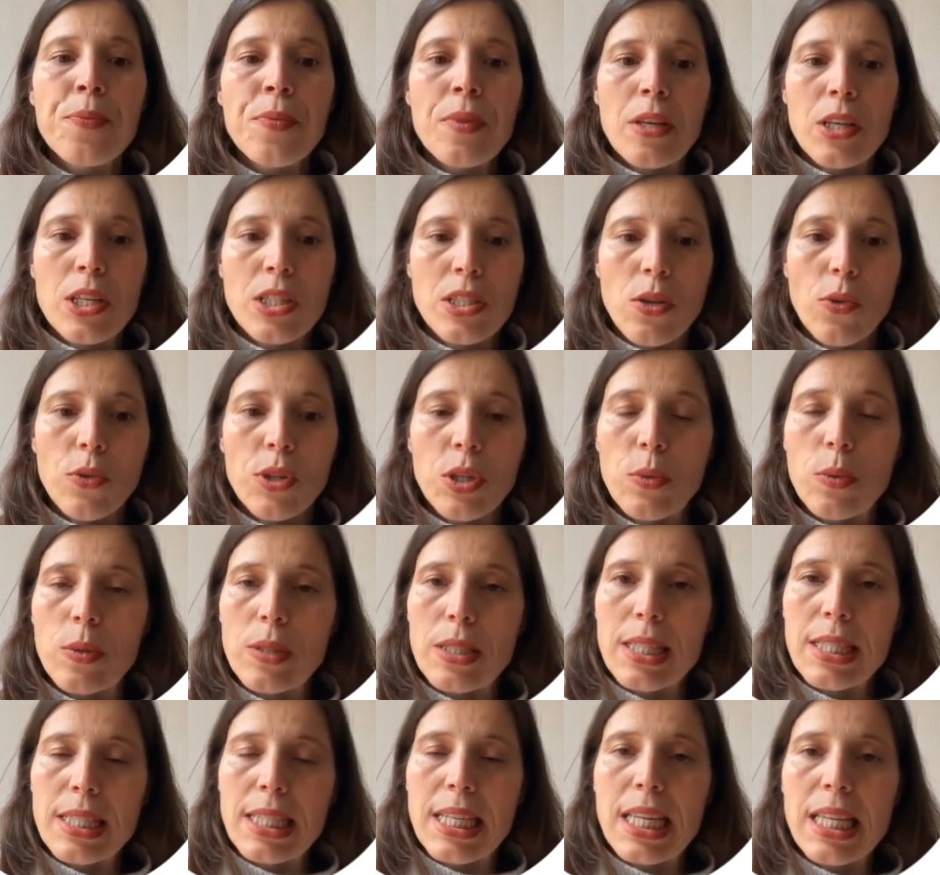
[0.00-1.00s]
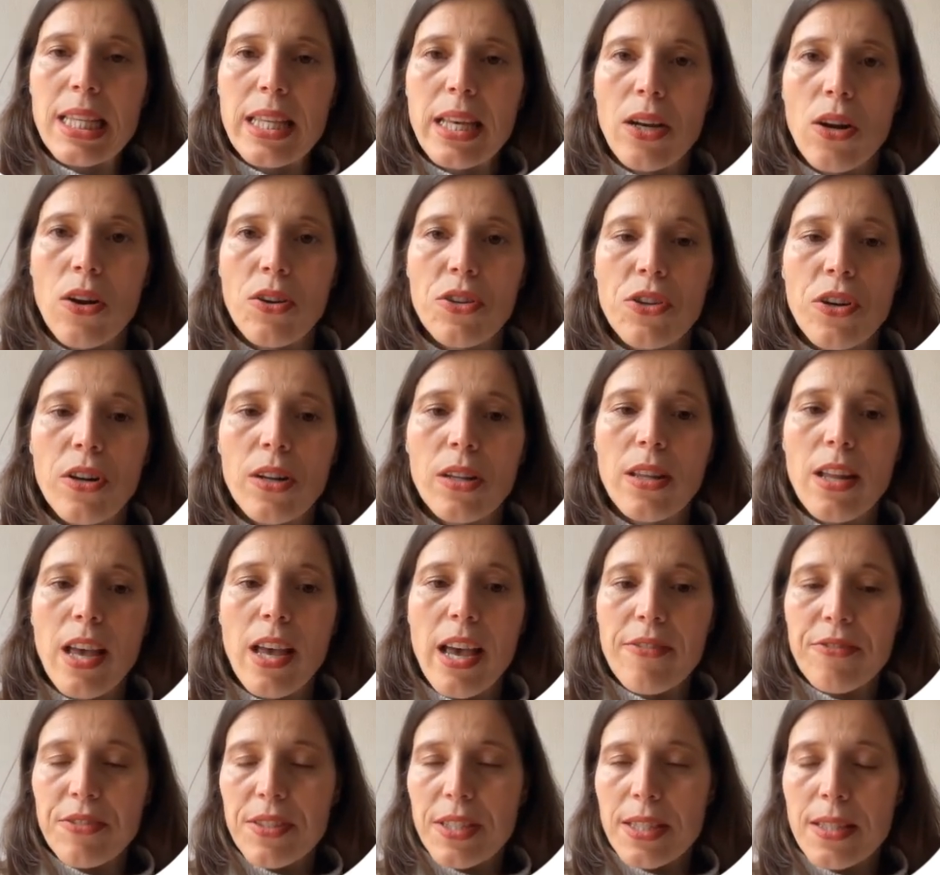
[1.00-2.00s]
So you will see that on your
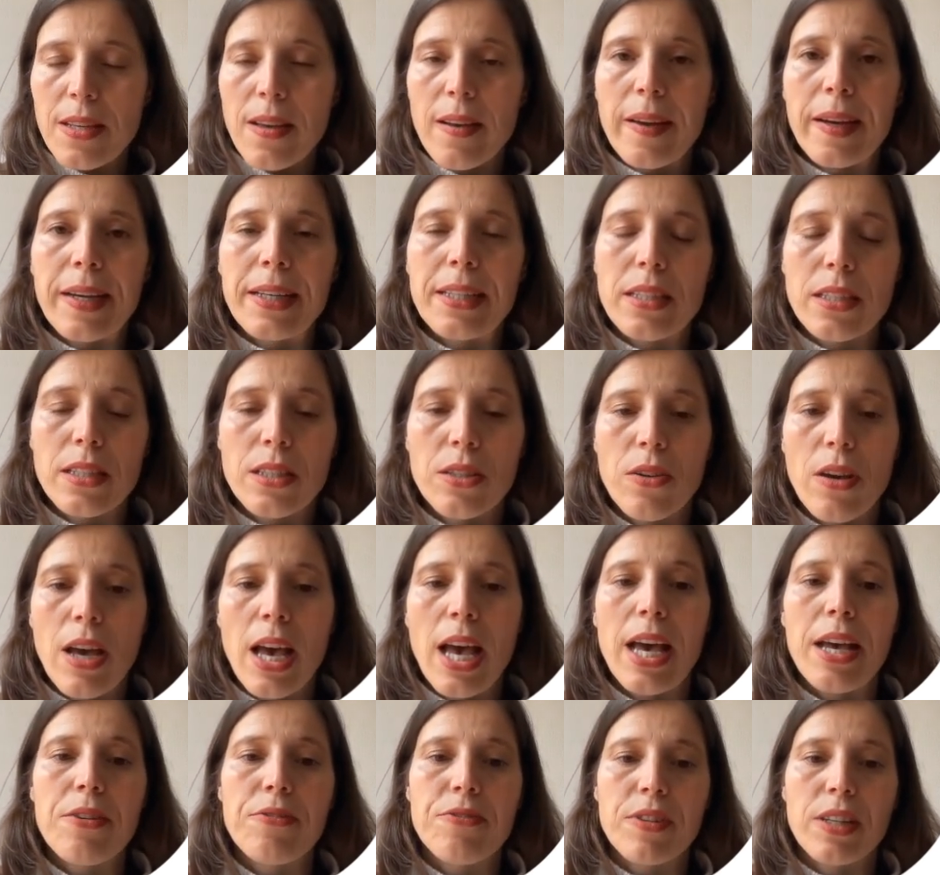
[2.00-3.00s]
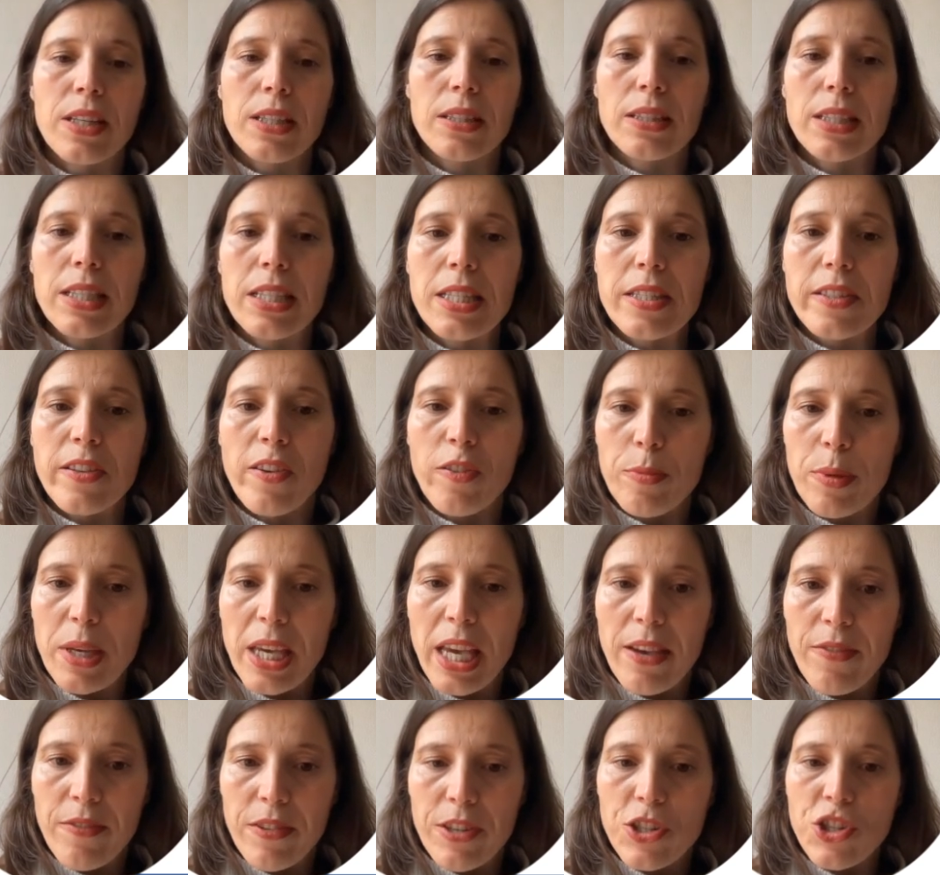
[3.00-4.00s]
left side, you have a list of
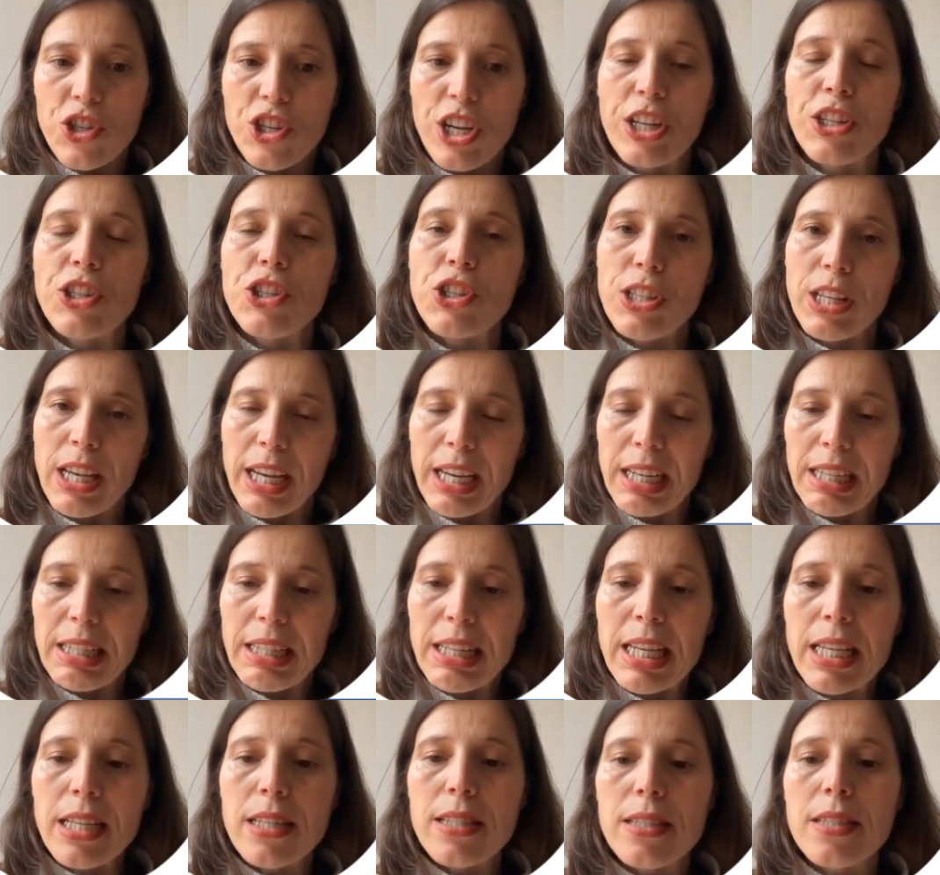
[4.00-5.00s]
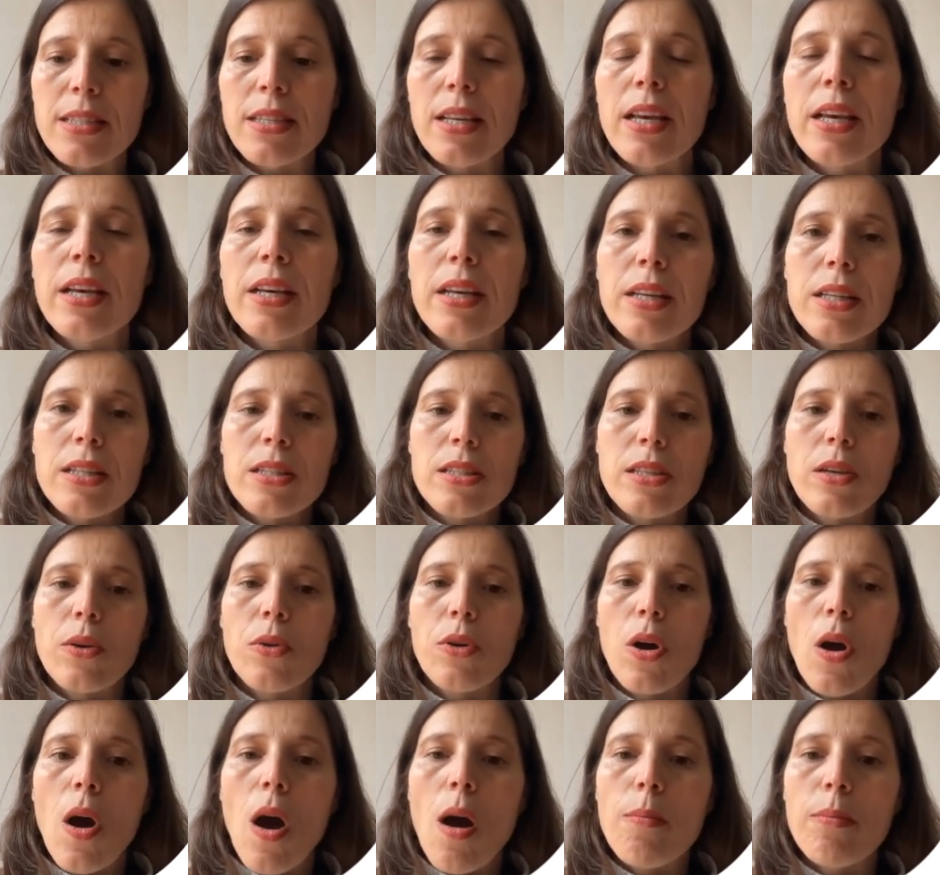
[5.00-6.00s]
behavior change techniques. So
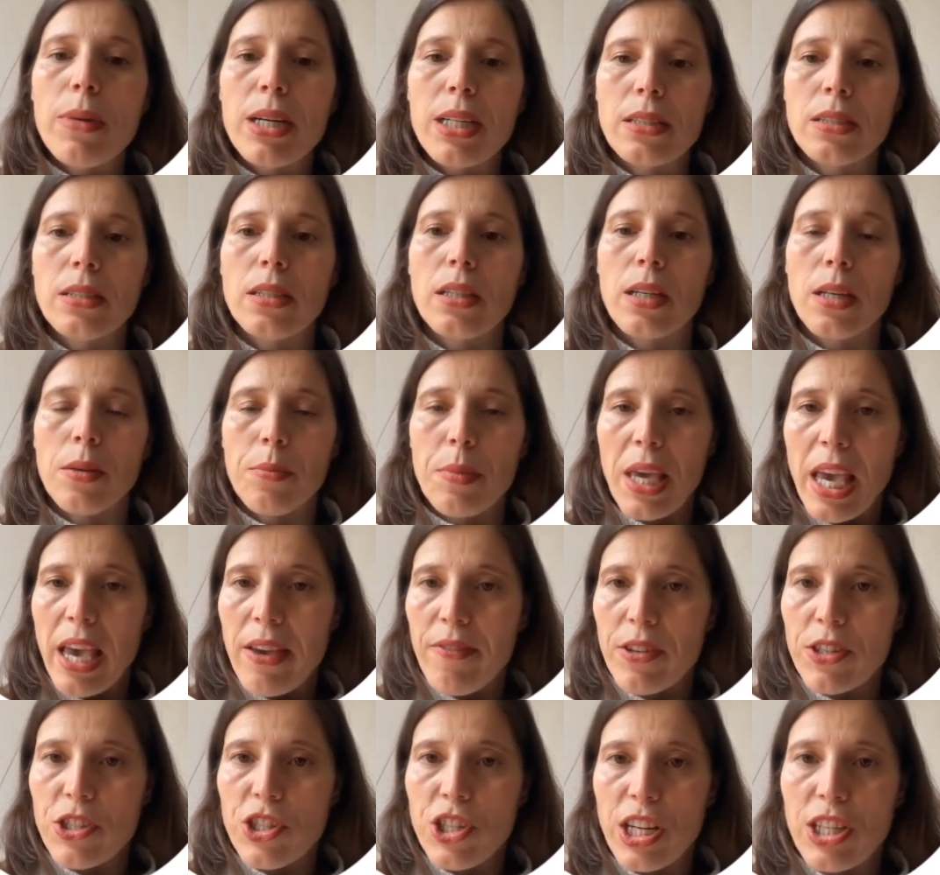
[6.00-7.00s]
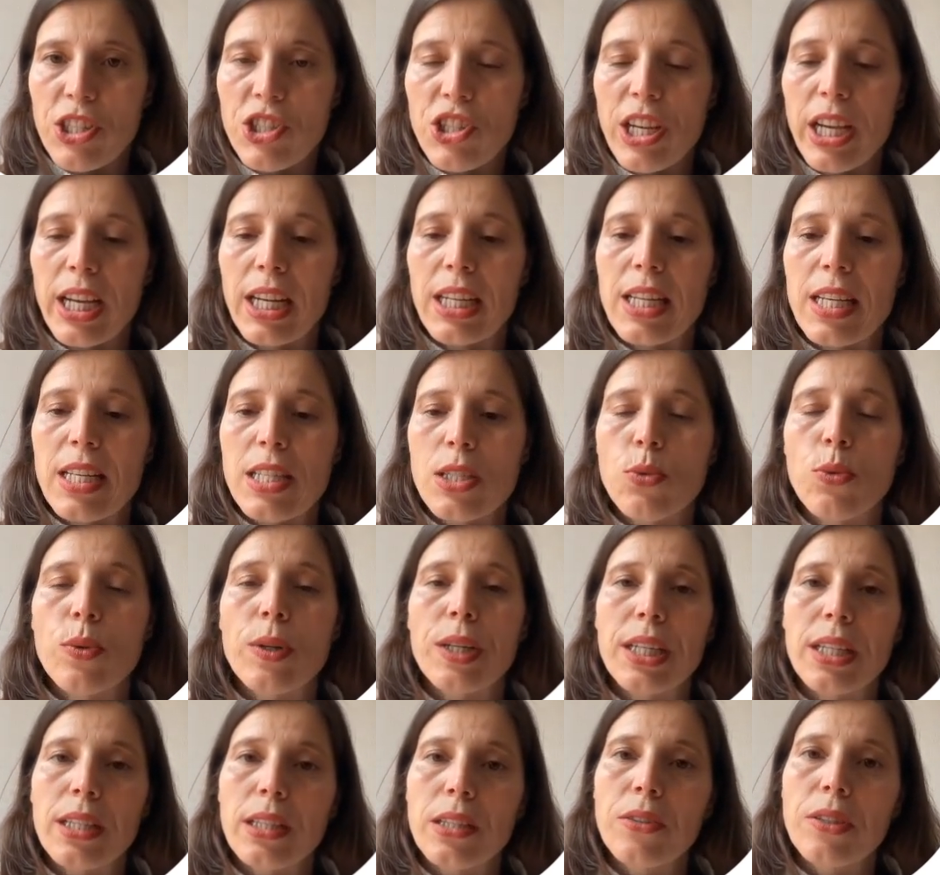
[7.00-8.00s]
common behavior change techniques were
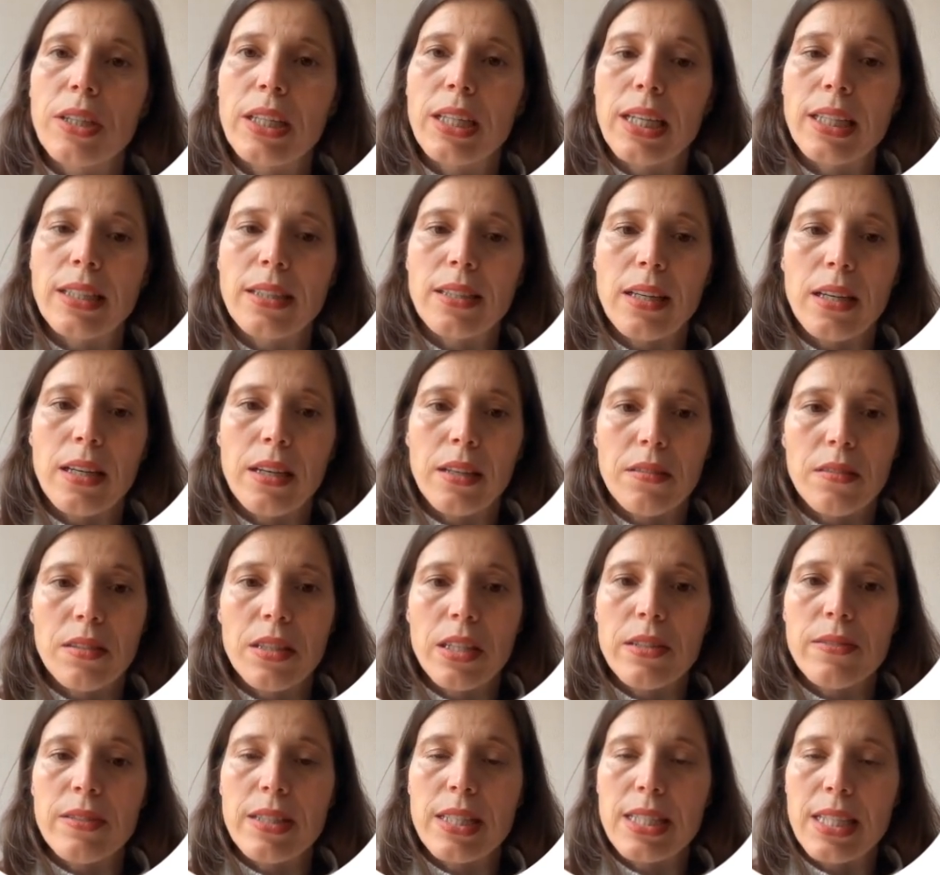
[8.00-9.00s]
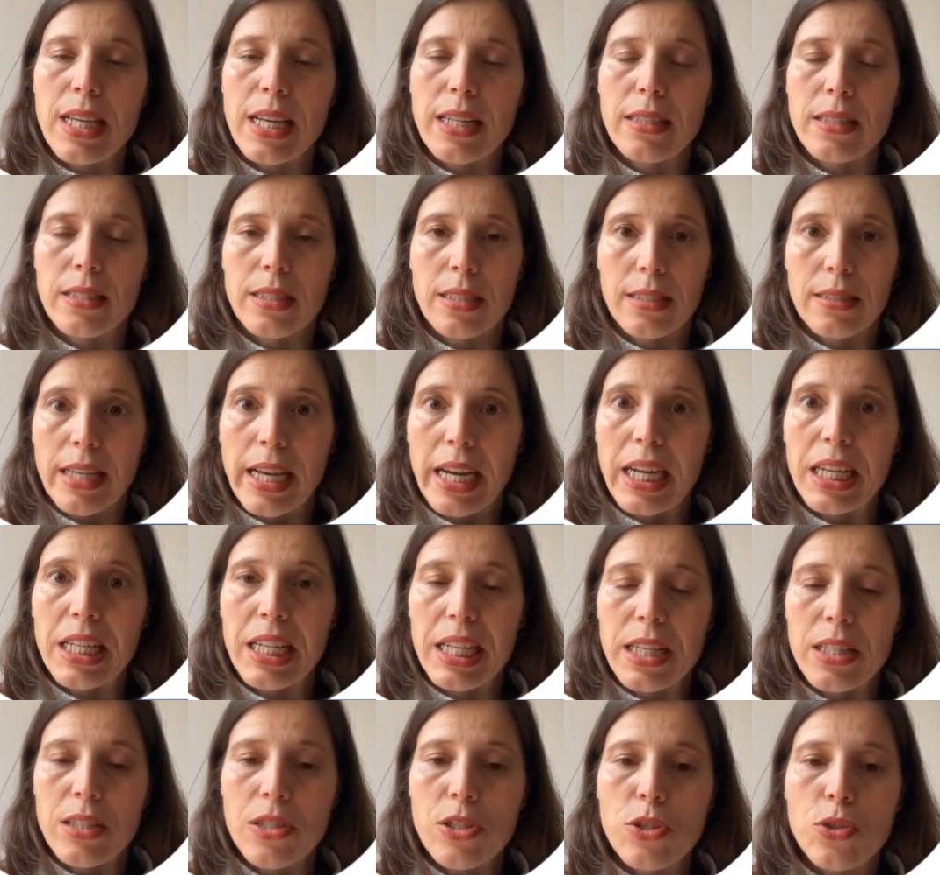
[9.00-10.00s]
included in the Theories and
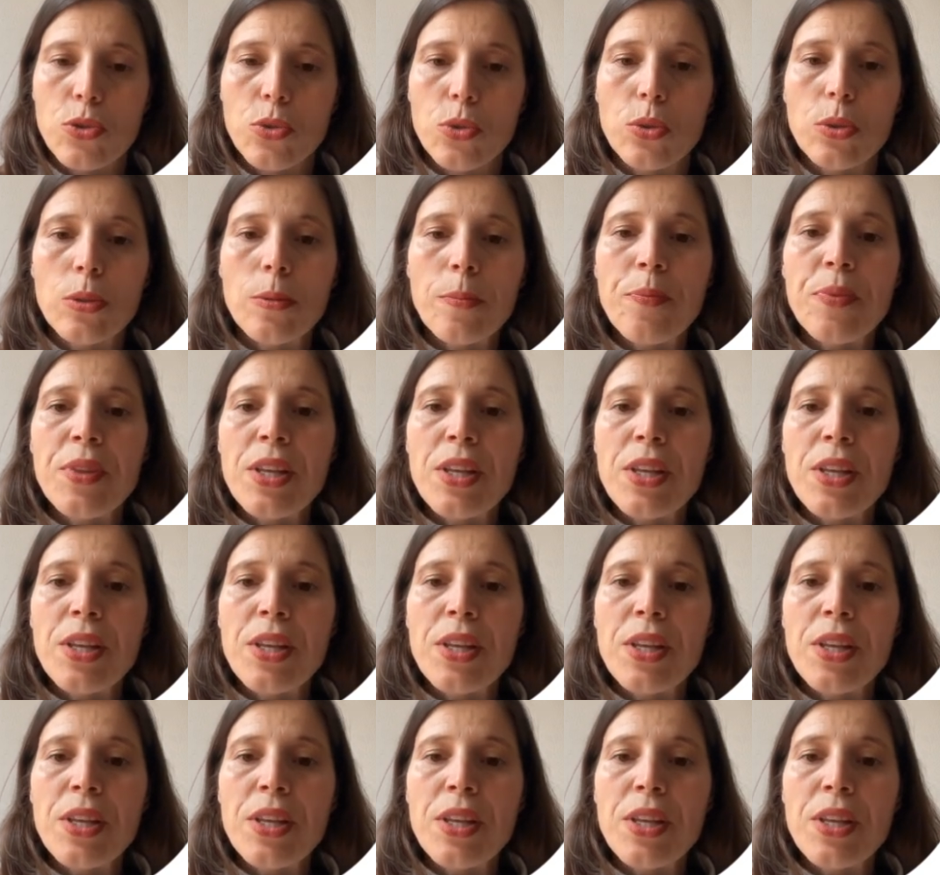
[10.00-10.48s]
Techniques tool.